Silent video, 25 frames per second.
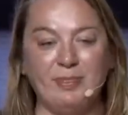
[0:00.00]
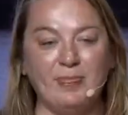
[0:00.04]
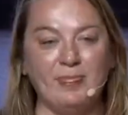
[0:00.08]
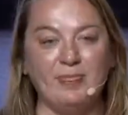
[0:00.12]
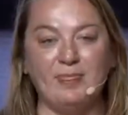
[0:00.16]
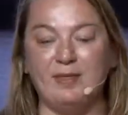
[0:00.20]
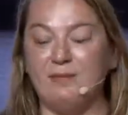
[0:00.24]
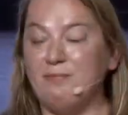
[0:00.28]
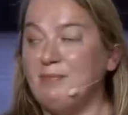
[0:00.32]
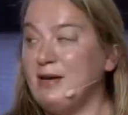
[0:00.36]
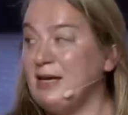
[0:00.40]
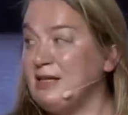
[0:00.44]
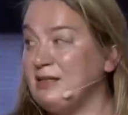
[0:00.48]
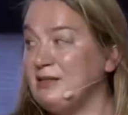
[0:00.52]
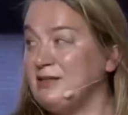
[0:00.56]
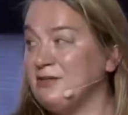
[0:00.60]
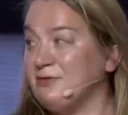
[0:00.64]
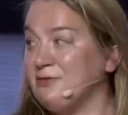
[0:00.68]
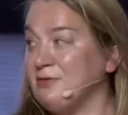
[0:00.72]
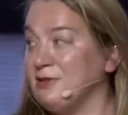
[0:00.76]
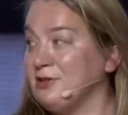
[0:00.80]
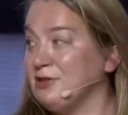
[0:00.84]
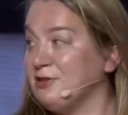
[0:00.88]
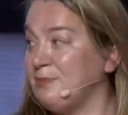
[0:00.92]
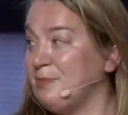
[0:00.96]
the main
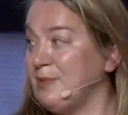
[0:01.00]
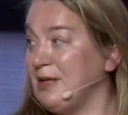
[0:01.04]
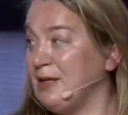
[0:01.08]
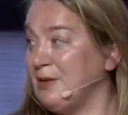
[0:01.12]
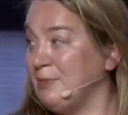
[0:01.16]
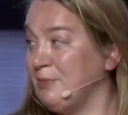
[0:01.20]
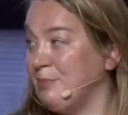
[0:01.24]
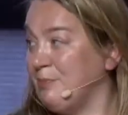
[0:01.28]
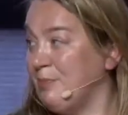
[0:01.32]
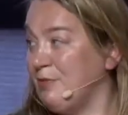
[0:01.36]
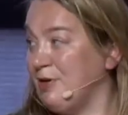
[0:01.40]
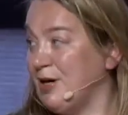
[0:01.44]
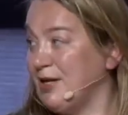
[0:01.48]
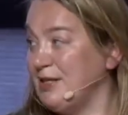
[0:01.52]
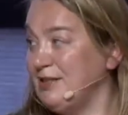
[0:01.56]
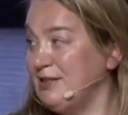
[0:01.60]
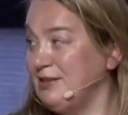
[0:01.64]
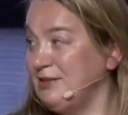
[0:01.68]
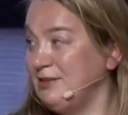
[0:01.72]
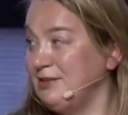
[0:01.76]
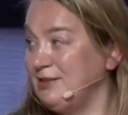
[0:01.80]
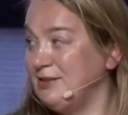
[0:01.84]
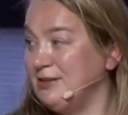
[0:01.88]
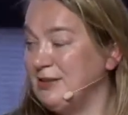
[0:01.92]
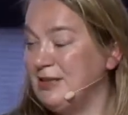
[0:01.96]
difference being
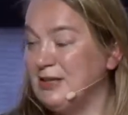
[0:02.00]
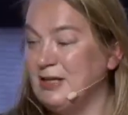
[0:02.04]
price.